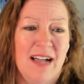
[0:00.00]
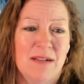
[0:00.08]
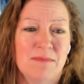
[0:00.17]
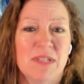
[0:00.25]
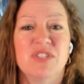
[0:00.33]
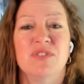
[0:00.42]

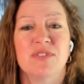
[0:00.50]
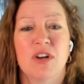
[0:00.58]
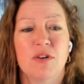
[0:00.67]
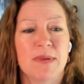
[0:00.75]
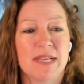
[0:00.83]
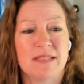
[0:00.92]
Let's use
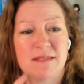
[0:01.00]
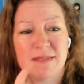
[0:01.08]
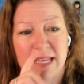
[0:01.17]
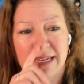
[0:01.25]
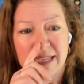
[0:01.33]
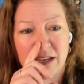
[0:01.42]
Homemade
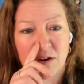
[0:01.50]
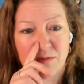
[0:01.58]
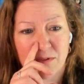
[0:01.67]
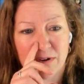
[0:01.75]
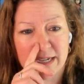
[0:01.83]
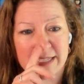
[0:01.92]
San Diego
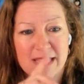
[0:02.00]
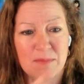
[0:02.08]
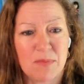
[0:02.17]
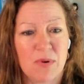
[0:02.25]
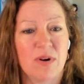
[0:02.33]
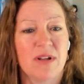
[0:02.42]
for an
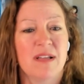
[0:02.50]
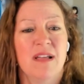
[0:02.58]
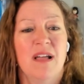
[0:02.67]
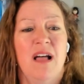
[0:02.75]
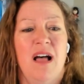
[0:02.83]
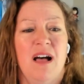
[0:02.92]
example.
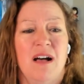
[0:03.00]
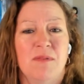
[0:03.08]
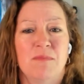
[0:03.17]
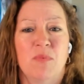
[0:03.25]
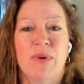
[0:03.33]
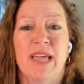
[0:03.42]

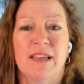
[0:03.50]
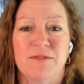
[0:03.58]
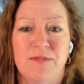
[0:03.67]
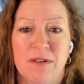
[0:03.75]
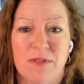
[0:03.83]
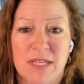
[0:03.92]
We had a
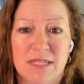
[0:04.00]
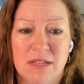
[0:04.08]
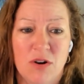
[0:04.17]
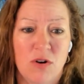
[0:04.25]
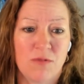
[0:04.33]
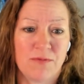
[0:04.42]
fundraising
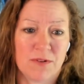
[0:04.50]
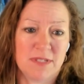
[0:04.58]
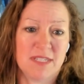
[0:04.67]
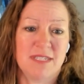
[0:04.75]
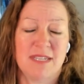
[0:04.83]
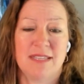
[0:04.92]
goal for
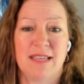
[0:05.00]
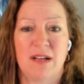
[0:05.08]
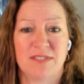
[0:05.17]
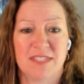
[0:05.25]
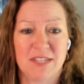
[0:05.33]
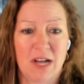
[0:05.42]

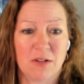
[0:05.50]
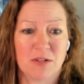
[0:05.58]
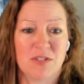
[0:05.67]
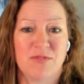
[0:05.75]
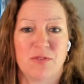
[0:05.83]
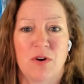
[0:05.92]

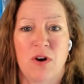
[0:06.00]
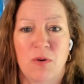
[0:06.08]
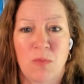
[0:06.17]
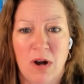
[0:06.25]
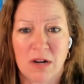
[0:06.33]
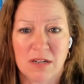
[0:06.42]
$60,000 for
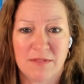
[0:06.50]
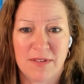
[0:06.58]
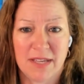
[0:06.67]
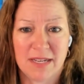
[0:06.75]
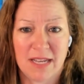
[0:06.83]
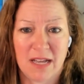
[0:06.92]
our walk
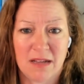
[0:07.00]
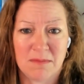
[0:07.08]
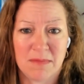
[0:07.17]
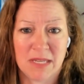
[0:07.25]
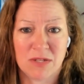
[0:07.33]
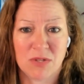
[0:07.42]
event
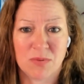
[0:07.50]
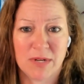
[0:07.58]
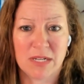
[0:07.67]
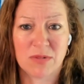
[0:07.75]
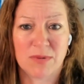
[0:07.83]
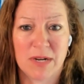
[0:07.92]
in
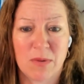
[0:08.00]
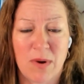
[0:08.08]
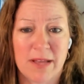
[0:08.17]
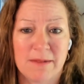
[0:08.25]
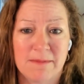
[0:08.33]
2021.